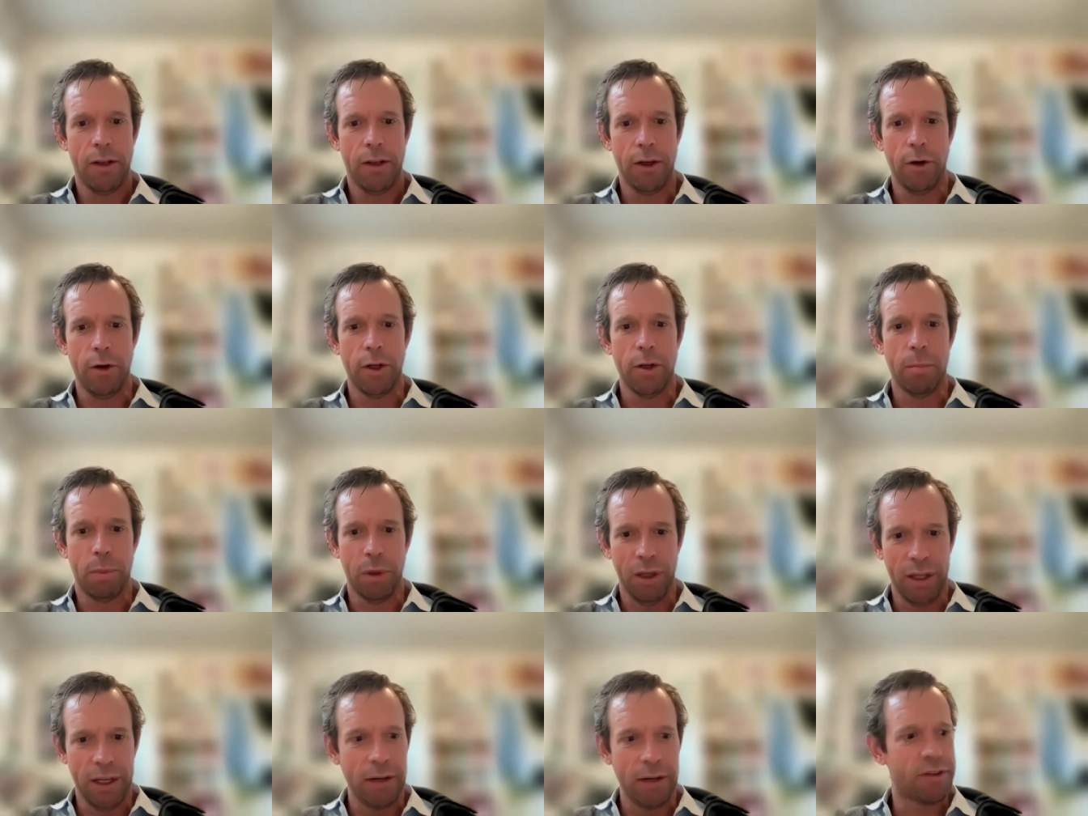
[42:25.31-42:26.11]
you know mm-hmm. you
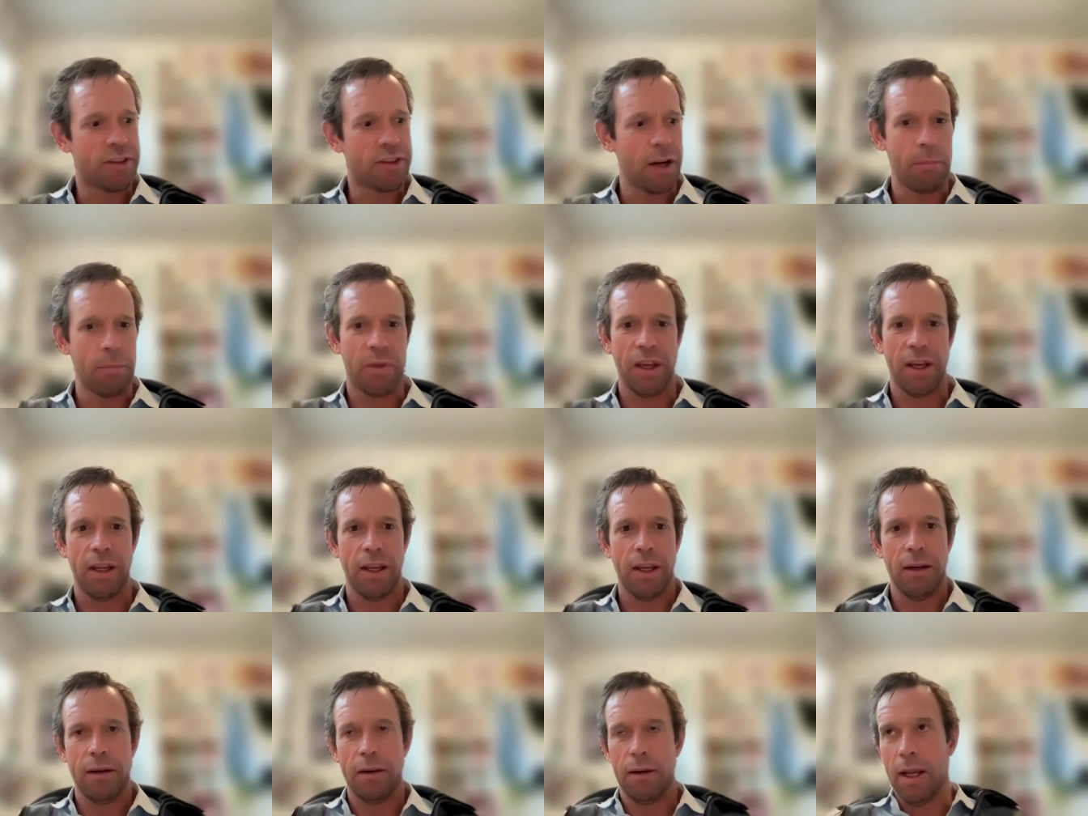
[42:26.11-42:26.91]
believe something
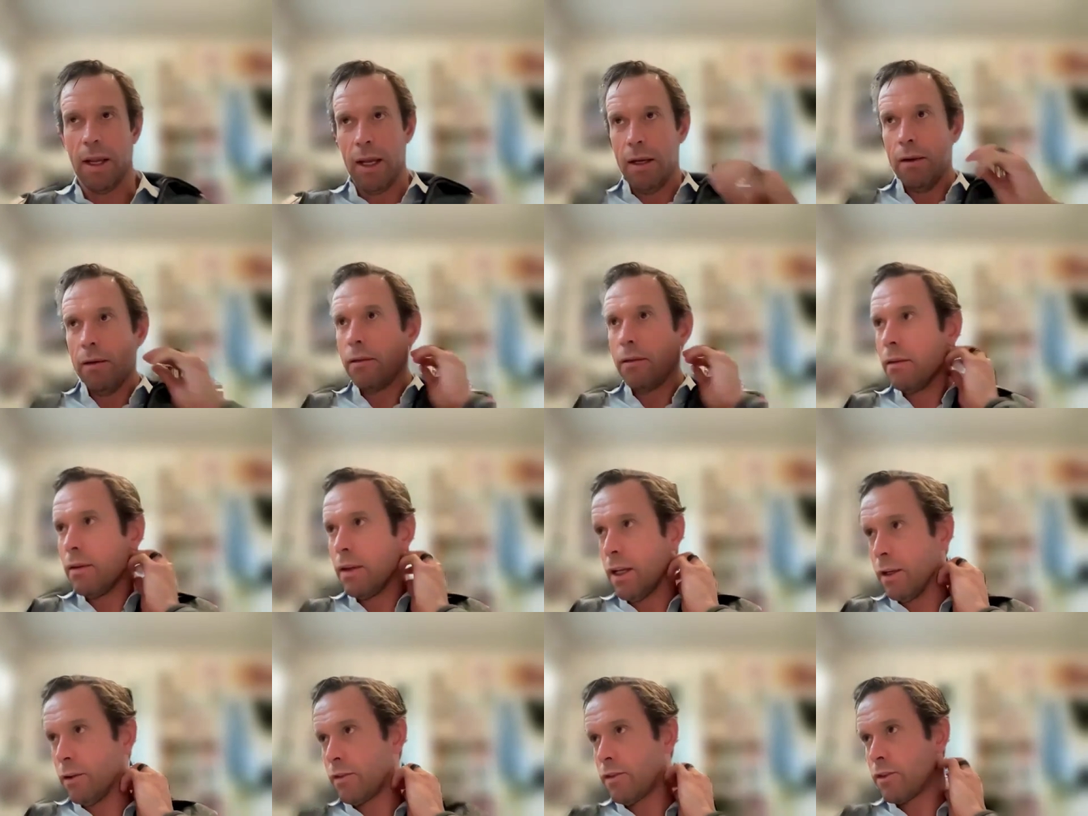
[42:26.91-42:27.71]
and and
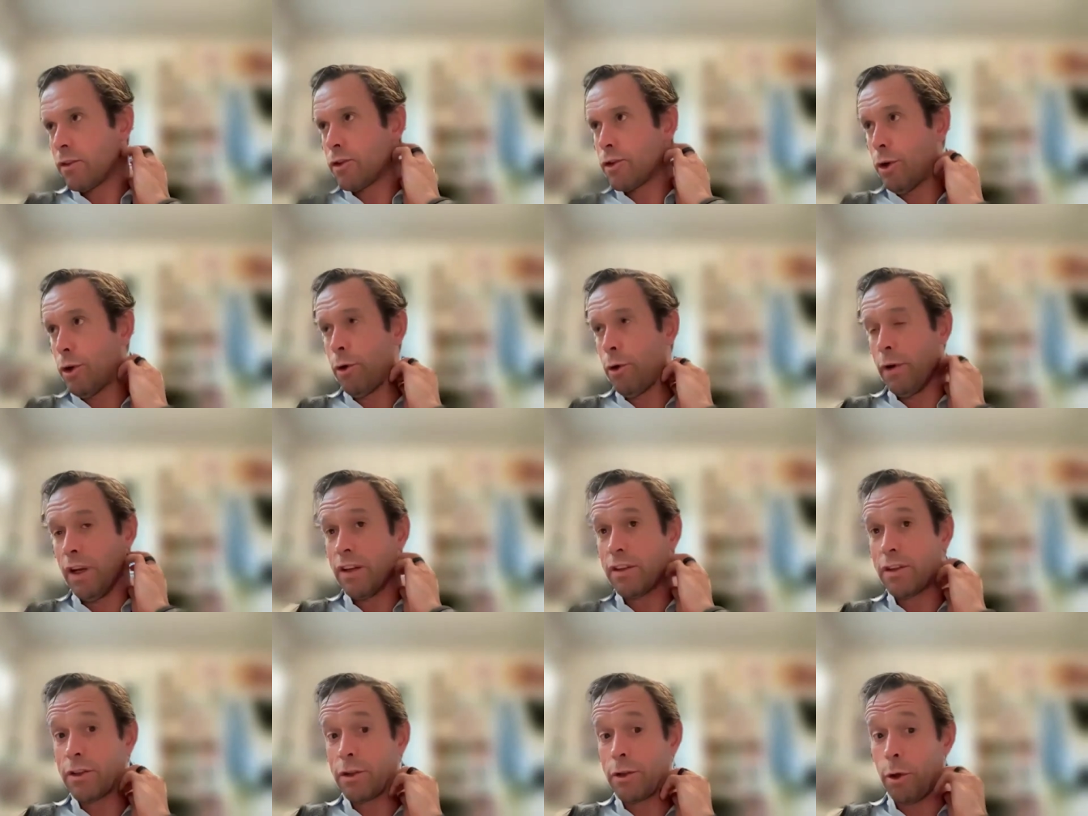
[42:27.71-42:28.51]
it's true and
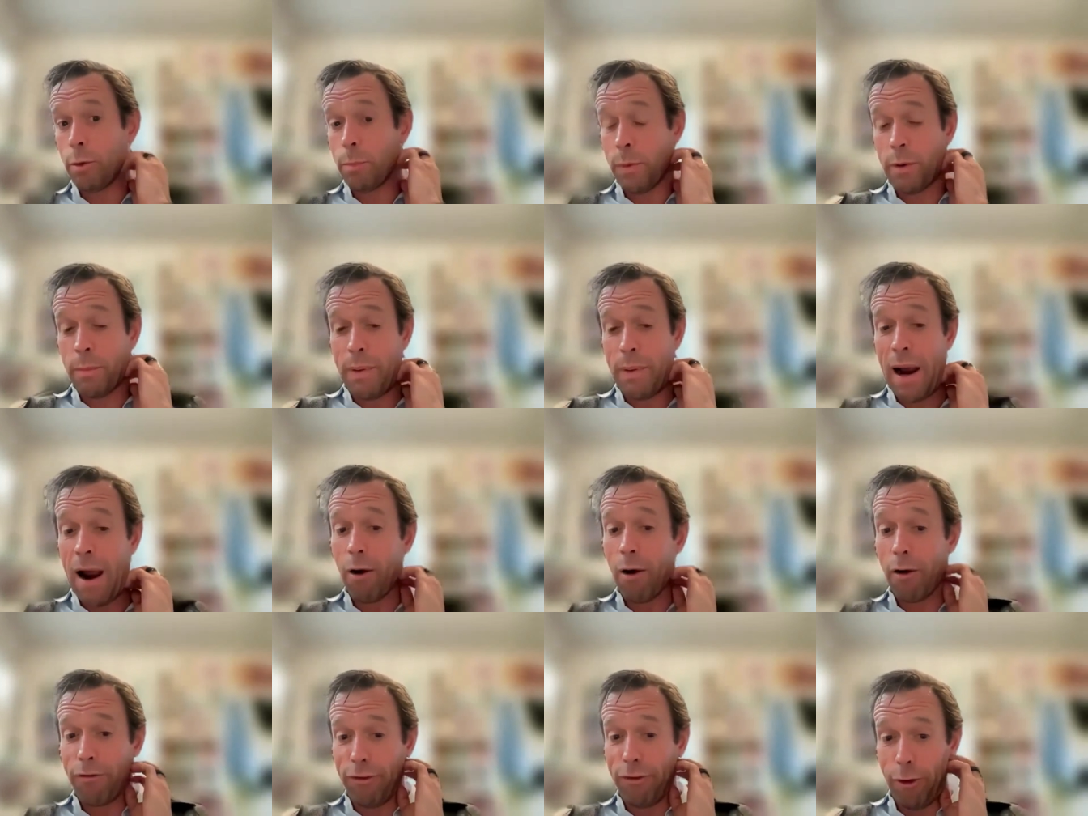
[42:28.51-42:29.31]
it's super
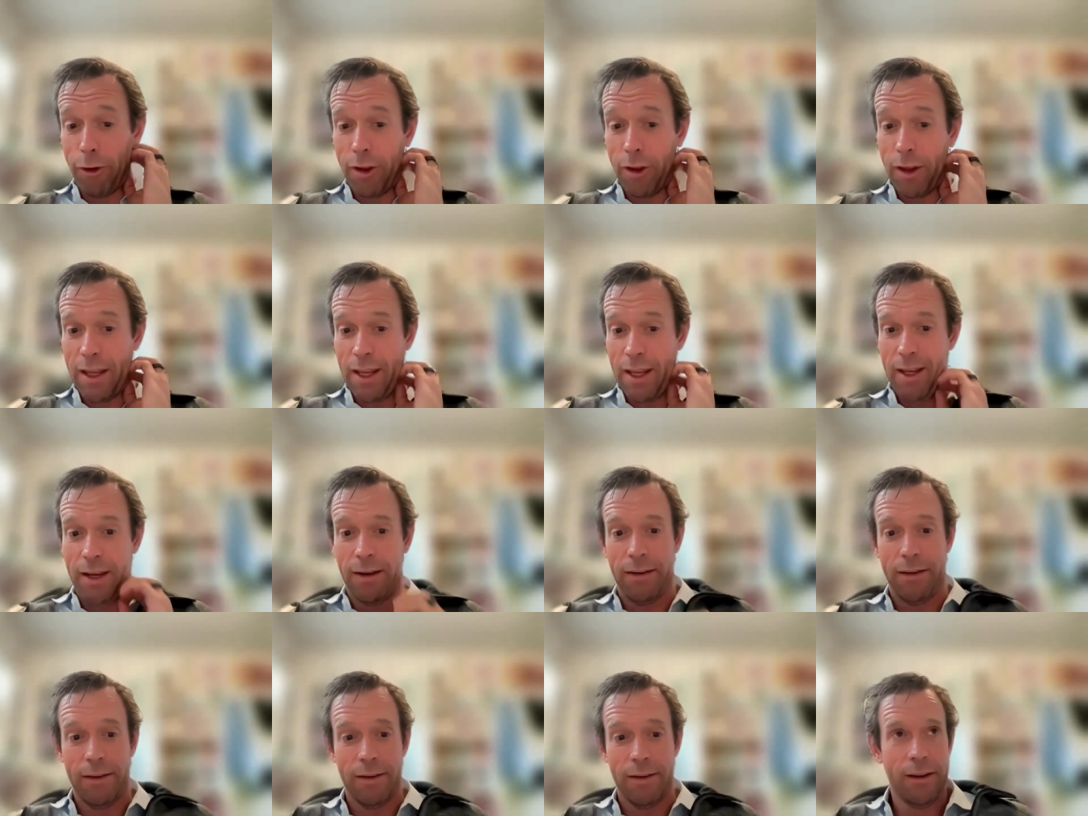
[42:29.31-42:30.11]
powerful
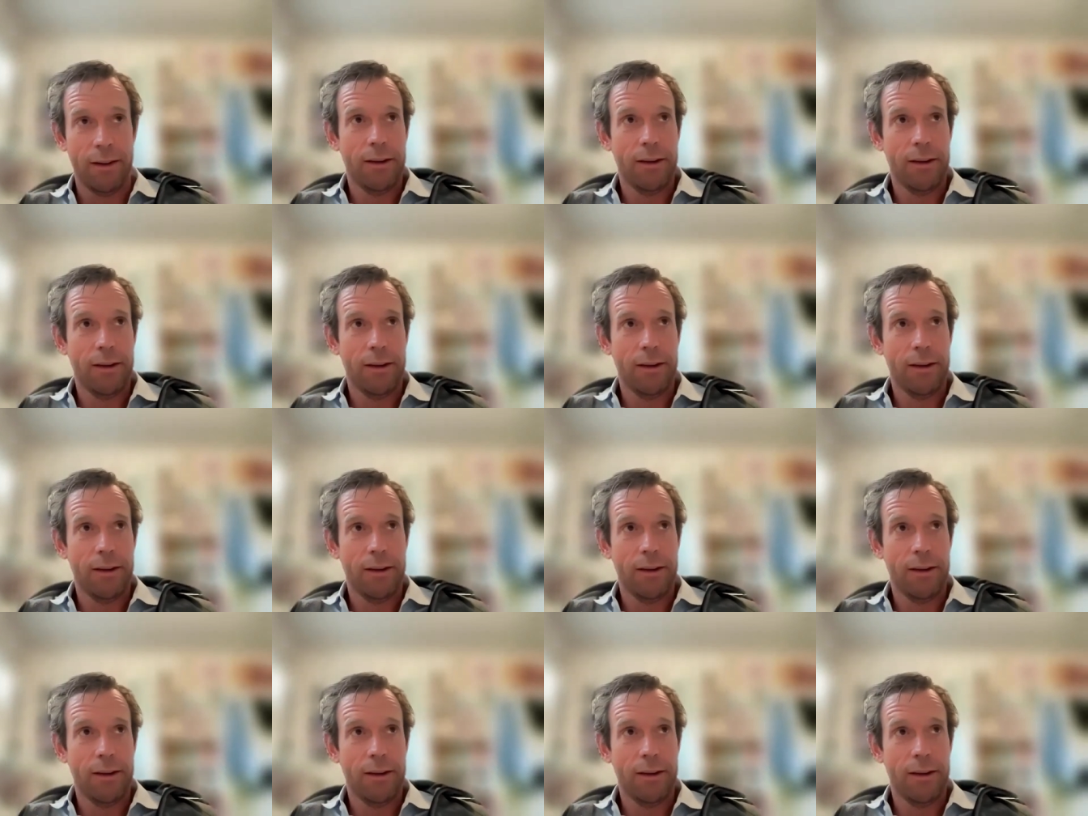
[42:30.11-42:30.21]
in